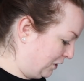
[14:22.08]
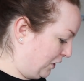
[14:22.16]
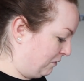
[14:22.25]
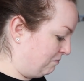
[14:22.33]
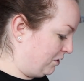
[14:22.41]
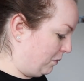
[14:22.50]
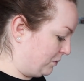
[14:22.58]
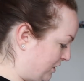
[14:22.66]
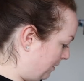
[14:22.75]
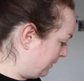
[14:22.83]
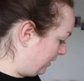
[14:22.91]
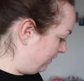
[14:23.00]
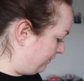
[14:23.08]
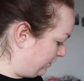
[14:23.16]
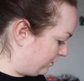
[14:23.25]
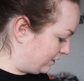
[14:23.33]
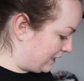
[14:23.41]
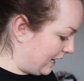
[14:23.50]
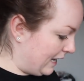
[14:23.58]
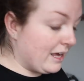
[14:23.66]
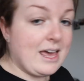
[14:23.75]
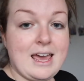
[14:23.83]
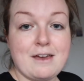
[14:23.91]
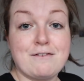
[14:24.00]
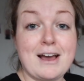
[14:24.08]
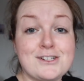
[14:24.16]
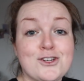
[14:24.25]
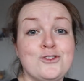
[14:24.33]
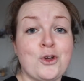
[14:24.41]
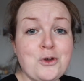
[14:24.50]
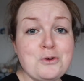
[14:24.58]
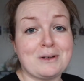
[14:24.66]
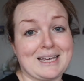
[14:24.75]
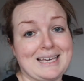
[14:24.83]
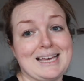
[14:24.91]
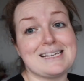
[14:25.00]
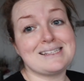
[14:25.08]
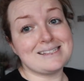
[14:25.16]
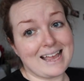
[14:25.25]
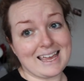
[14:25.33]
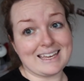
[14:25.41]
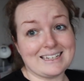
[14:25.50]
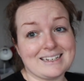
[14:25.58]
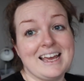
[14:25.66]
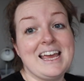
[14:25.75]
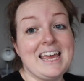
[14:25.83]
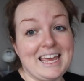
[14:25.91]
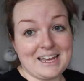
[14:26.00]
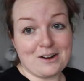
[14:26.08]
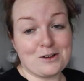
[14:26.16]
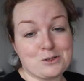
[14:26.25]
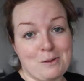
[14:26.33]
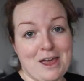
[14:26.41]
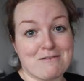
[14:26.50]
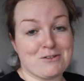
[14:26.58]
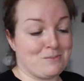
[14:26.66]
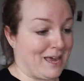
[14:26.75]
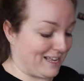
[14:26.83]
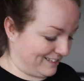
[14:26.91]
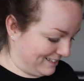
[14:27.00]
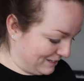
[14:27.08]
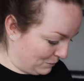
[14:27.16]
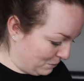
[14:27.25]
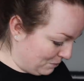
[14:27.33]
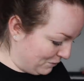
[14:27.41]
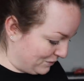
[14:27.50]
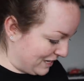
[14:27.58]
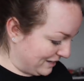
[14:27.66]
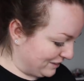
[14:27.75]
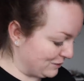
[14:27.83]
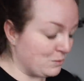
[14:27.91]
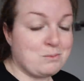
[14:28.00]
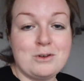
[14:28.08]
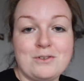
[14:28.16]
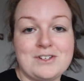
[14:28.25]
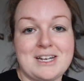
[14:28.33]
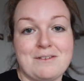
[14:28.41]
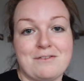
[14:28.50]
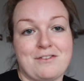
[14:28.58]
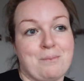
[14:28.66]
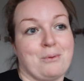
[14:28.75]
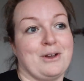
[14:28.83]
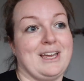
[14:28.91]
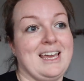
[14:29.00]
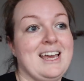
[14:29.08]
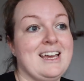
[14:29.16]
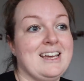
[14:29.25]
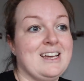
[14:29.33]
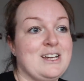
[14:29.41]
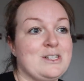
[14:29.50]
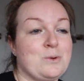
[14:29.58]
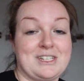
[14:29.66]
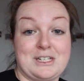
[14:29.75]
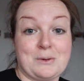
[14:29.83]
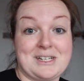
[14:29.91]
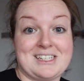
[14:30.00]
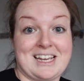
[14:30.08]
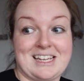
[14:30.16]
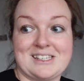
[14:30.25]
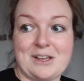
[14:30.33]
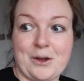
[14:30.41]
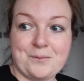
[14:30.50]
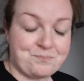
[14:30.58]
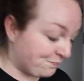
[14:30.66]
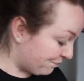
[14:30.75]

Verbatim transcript: you know, no one's coming over or staying. In fact, nobody has stayed in our spare room yet since we moved in because we moved in in February 2020. So,